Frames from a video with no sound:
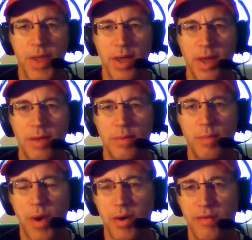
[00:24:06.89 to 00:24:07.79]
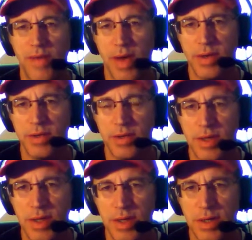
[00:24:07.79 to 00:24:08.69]
and part of that is
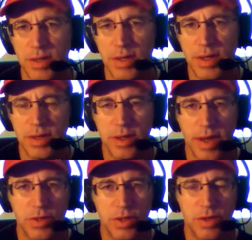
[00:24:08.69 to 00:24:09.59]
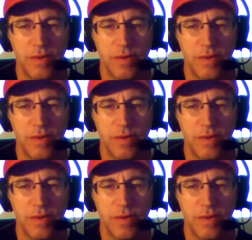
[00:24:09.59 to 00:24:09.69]
the intention